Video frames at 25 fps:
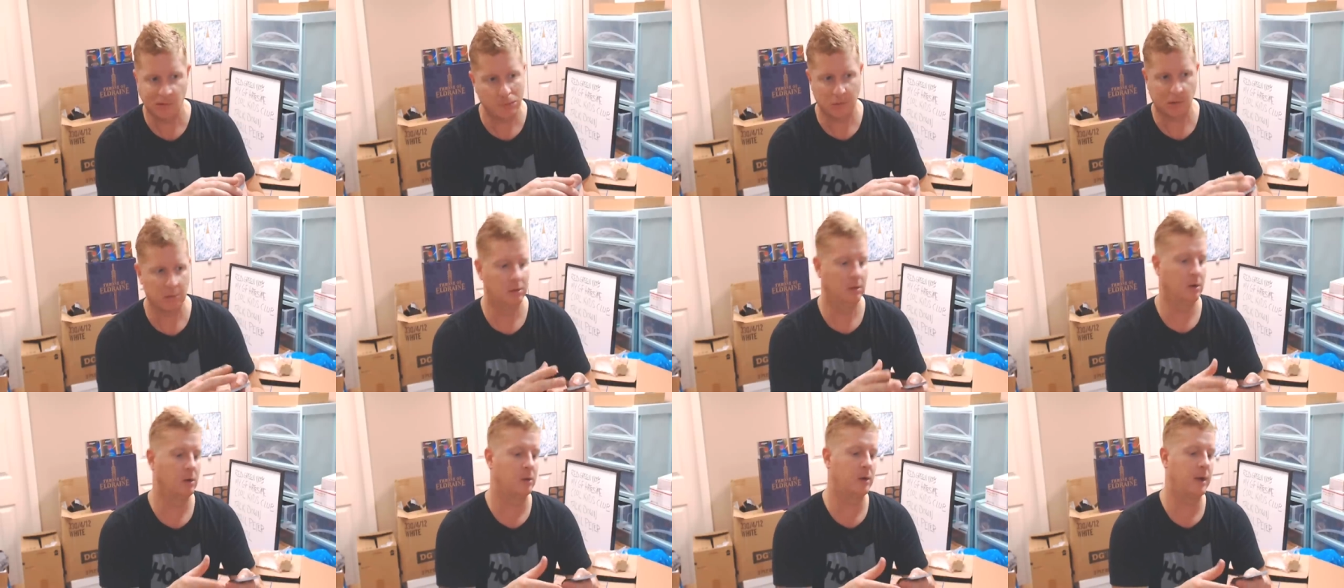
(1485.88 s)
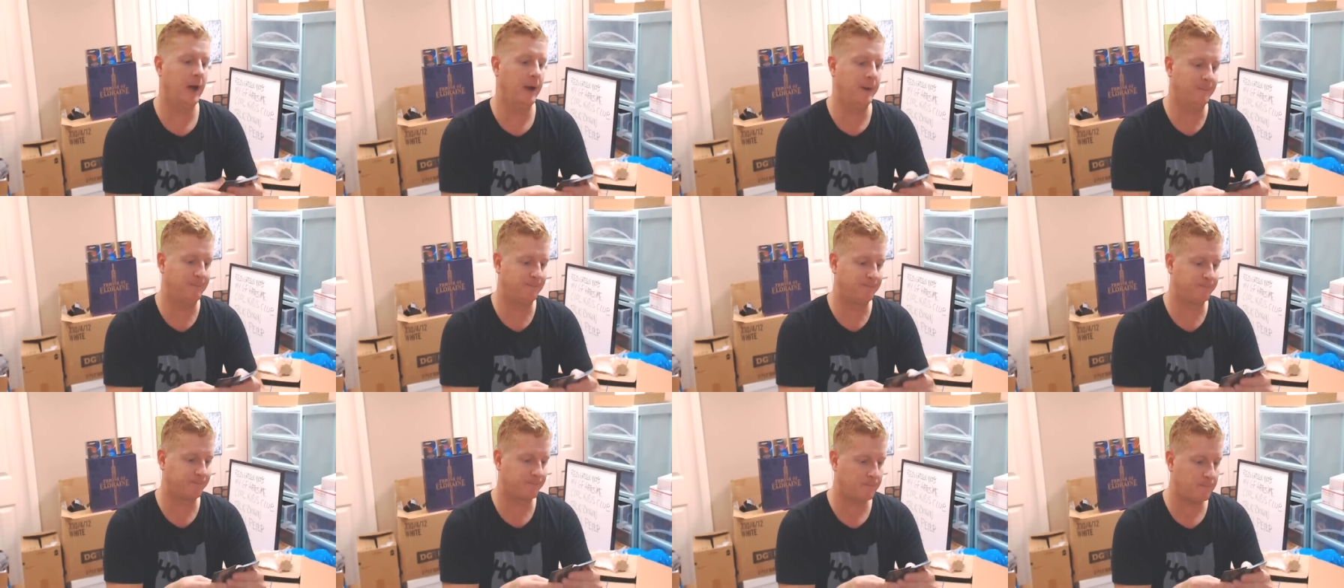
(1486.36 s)
Okay.
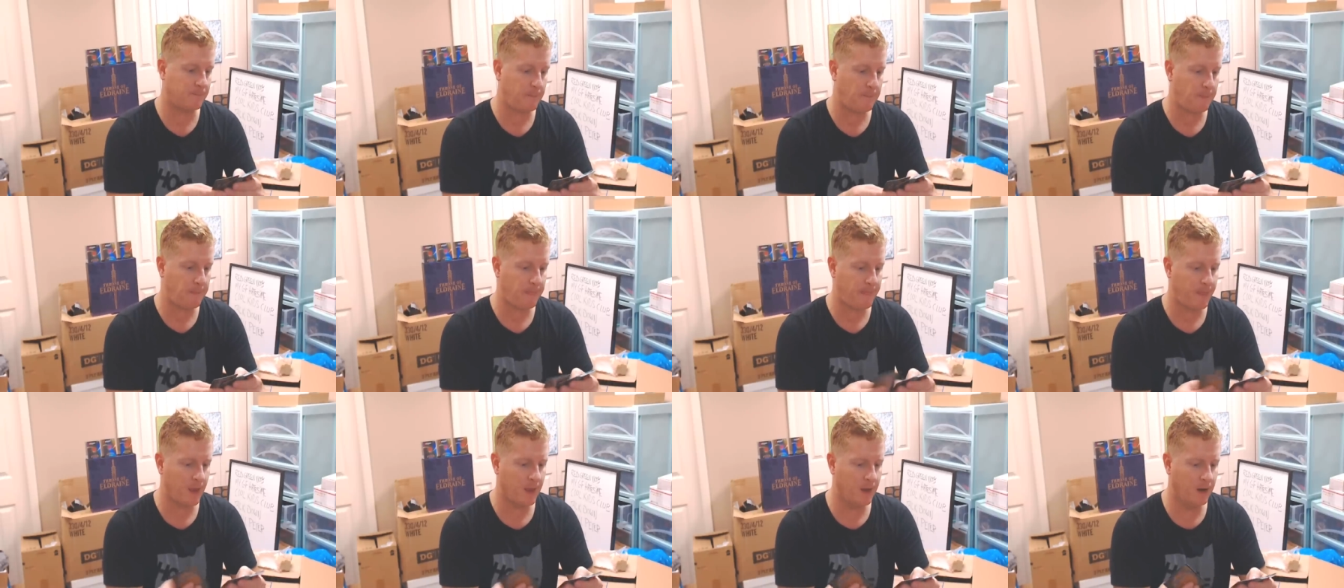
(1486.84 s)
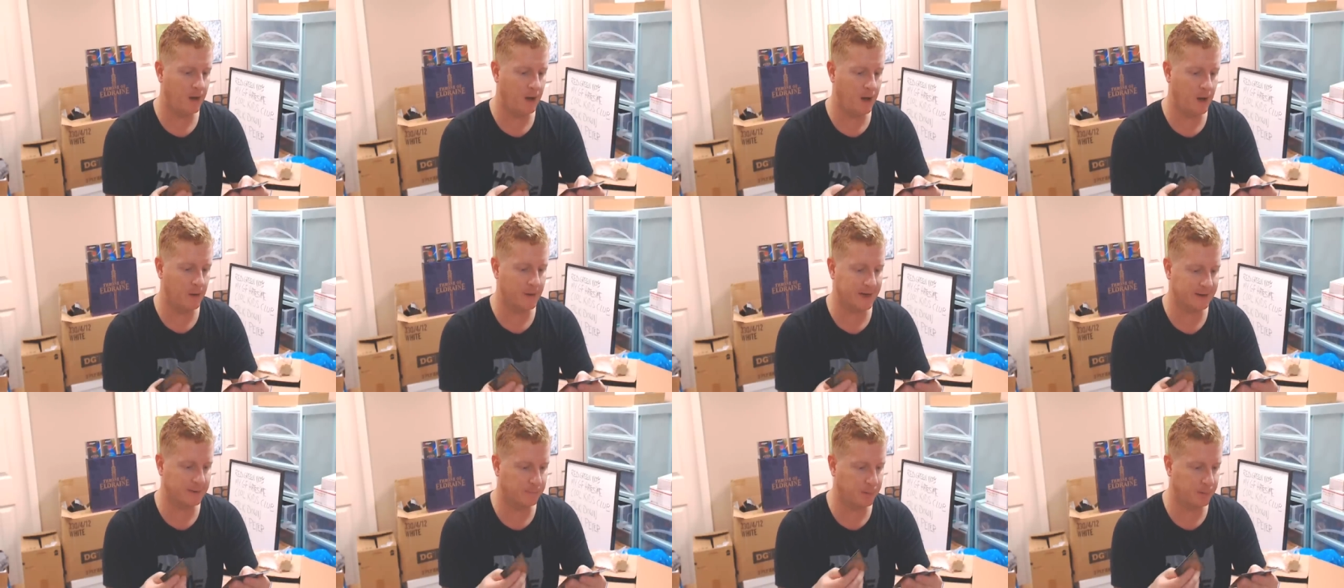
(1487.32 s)
Oh, I
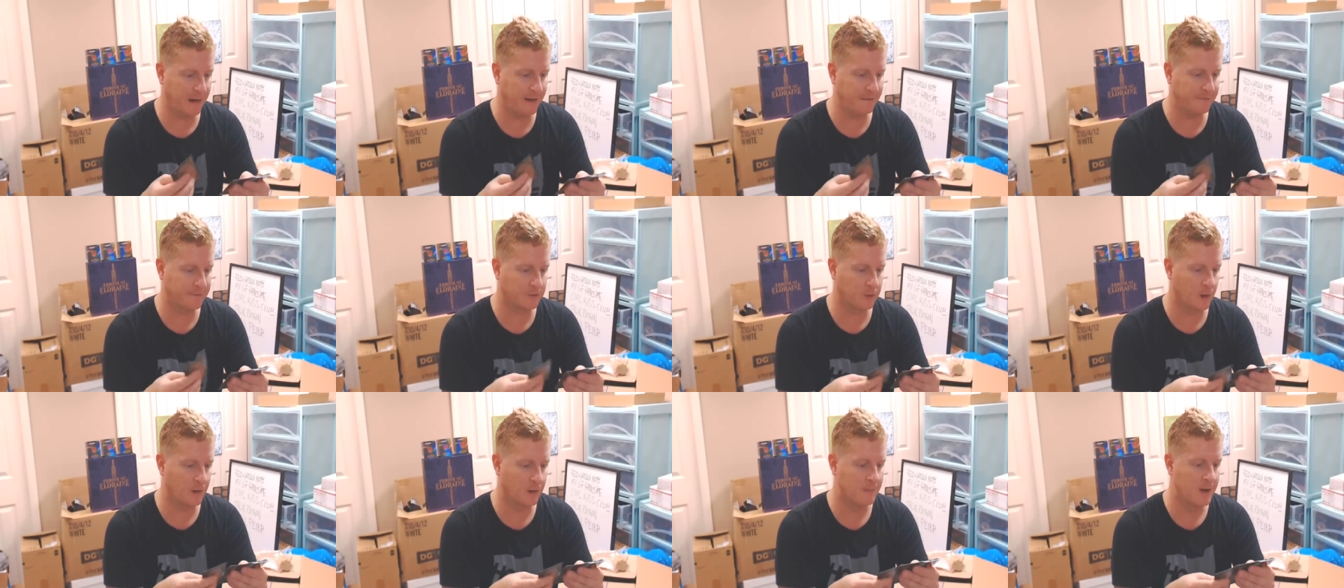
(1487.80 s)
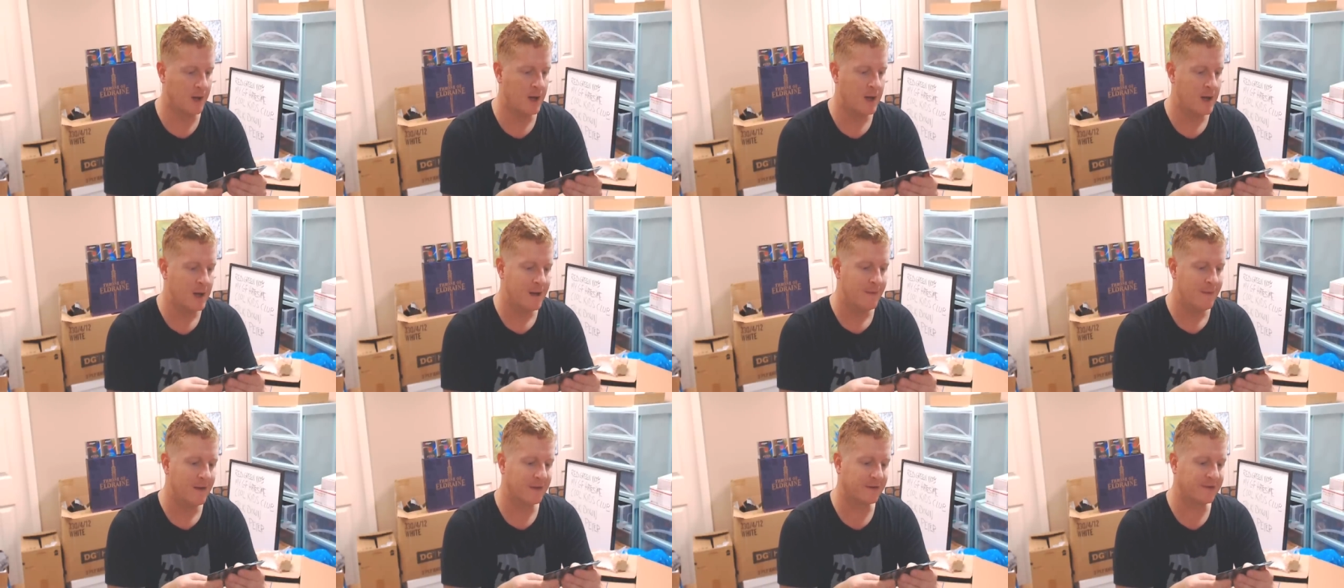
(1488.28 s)
got the brainstorm.
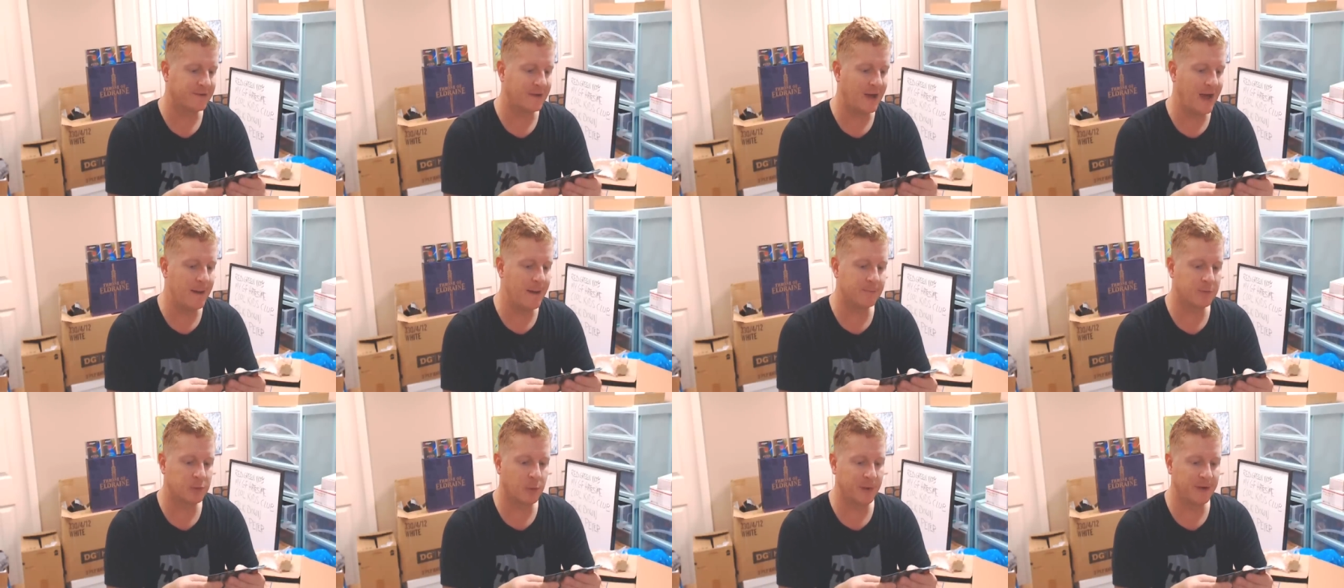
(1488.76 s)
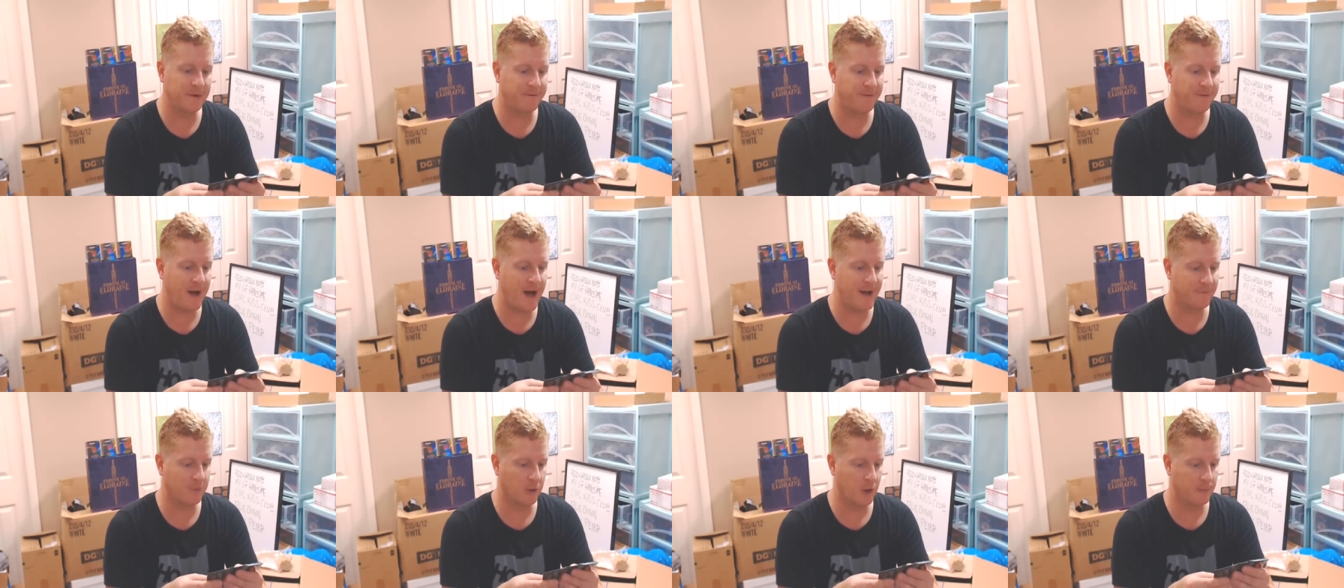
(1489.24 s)
This is
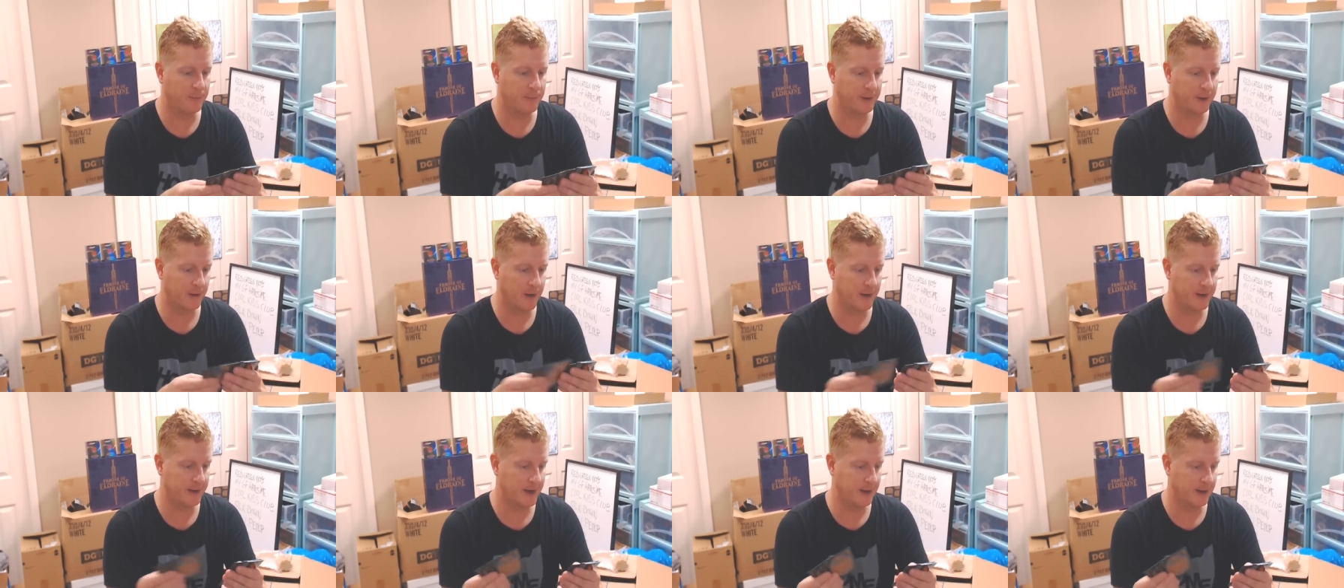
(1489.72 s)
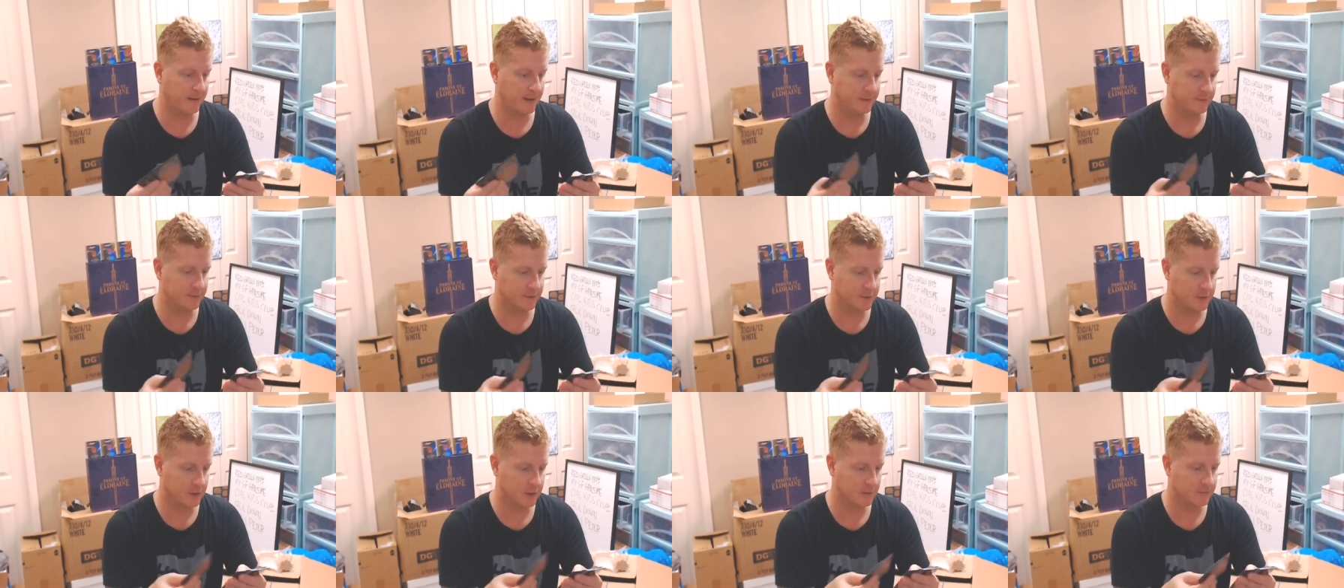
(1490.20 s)
M25 we're opening right now, ladies
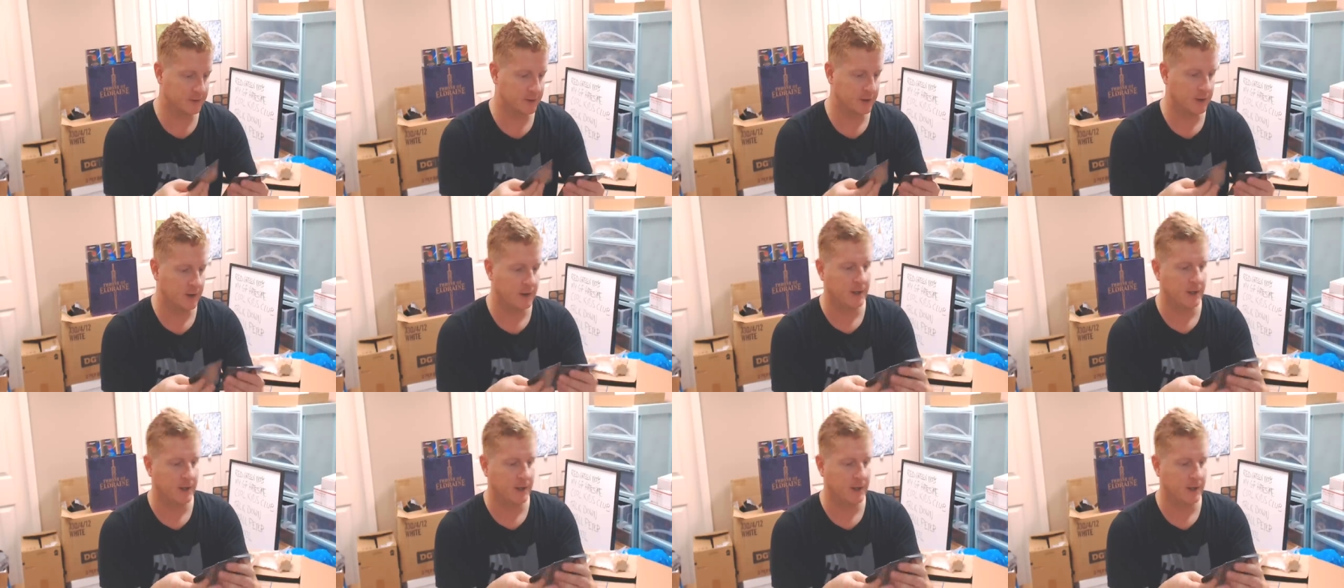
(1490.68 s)
and germs.